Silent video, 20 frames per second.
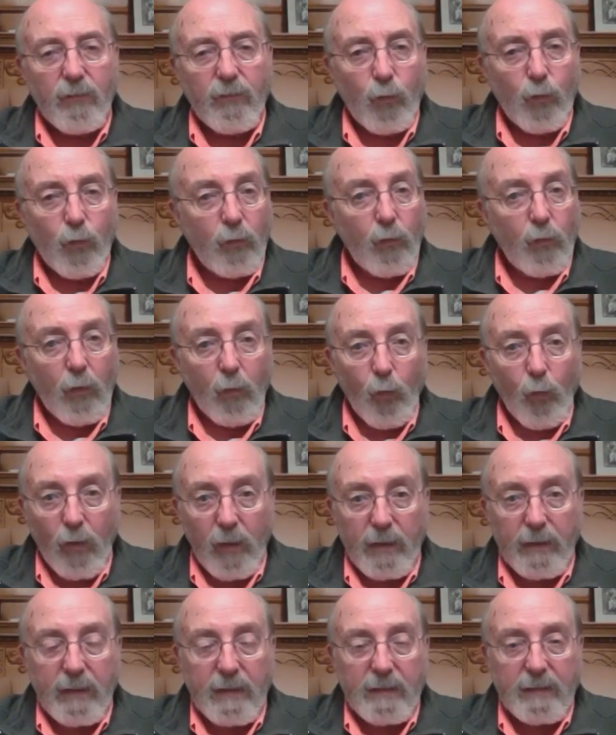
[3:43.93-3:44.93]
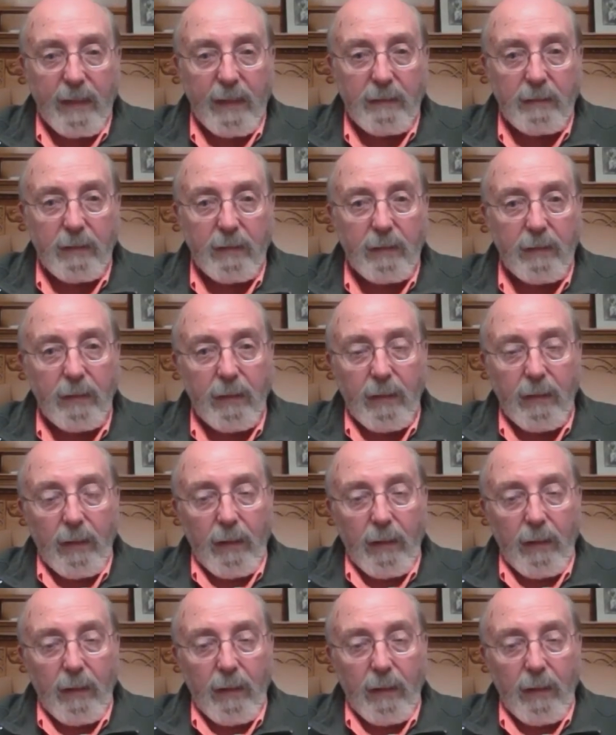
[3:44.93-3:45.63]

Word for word: World War I has ended.